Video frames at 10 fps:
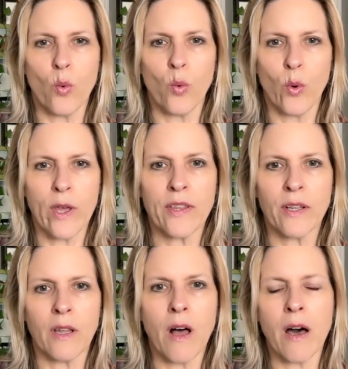with a
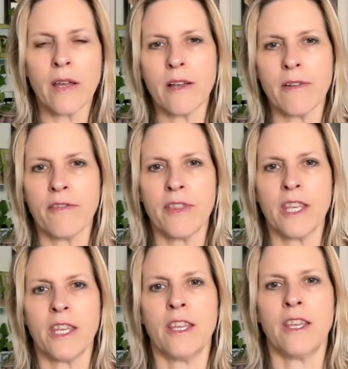lot of
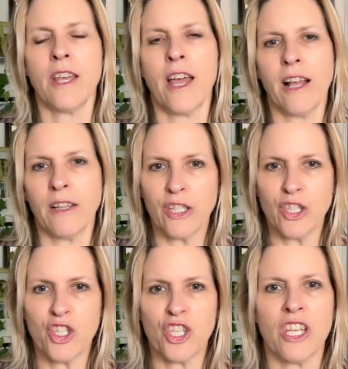the
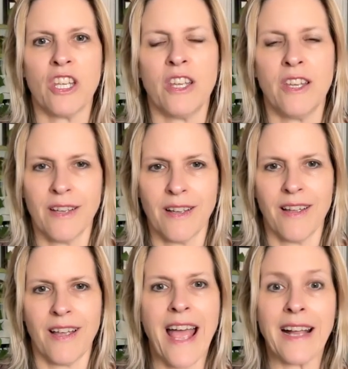LNG
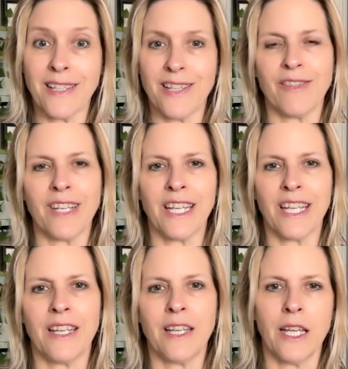
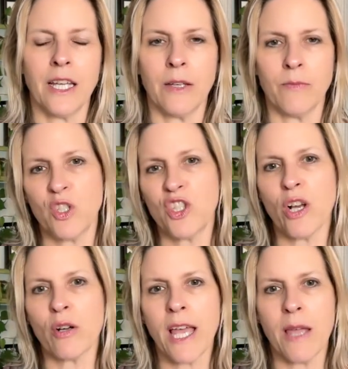activity, and
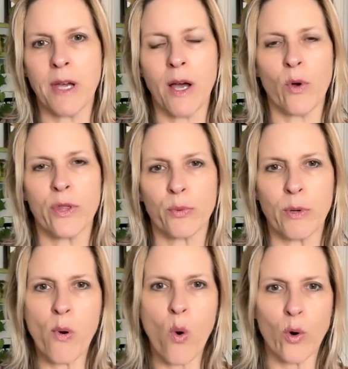Shell came out with a
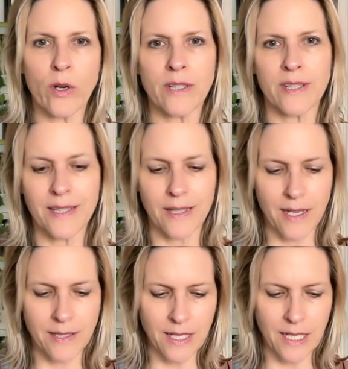report
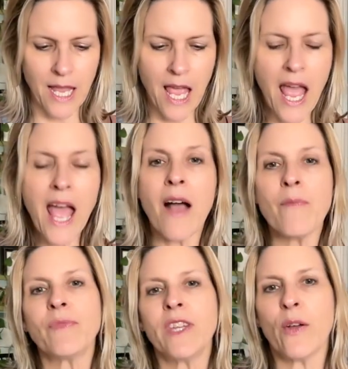discussing,
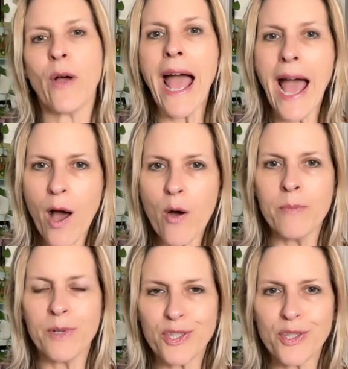how
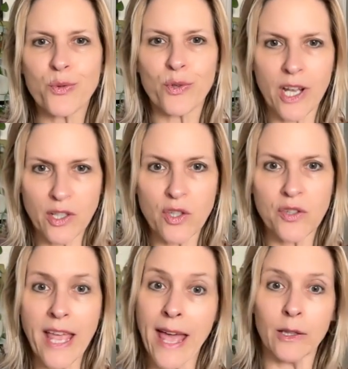emissions
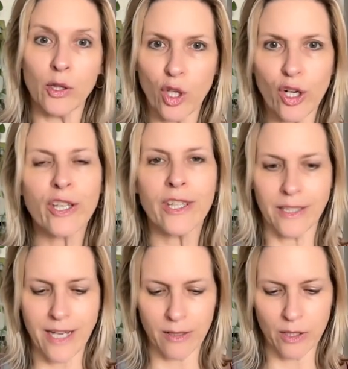reductions can look
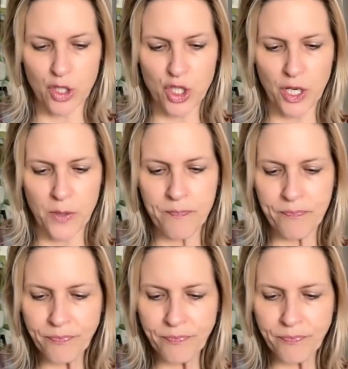in LNG.